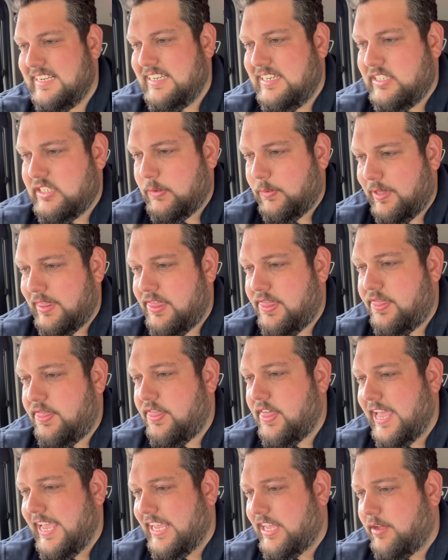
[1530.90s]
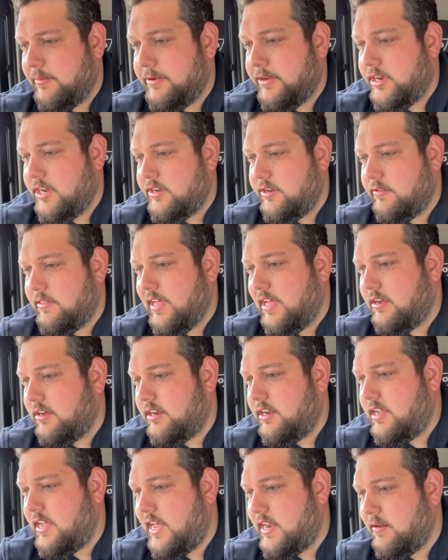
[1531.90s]
So I think I'm going to do that. I'm going
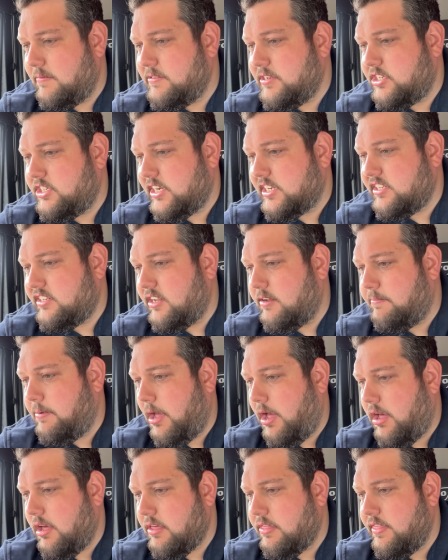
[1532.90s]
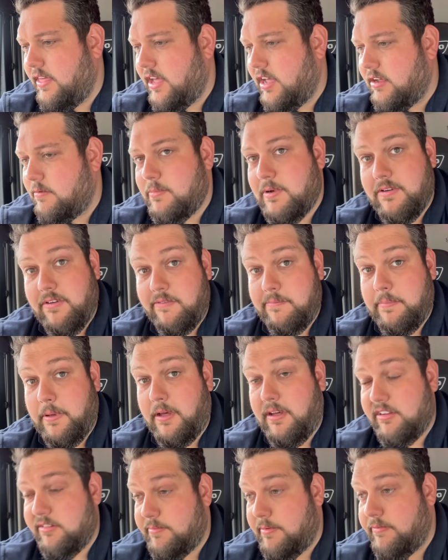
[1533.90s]
to head up to Chester, park there where I've
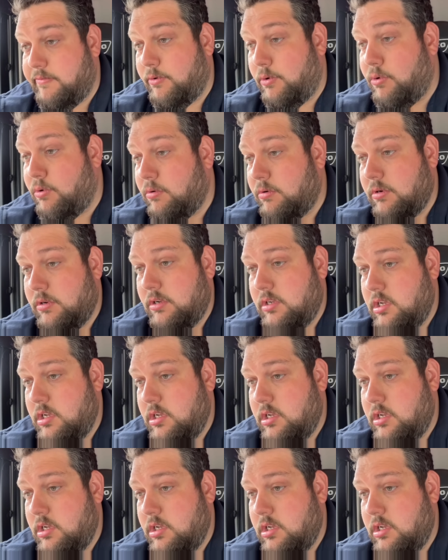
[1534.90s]
parked before,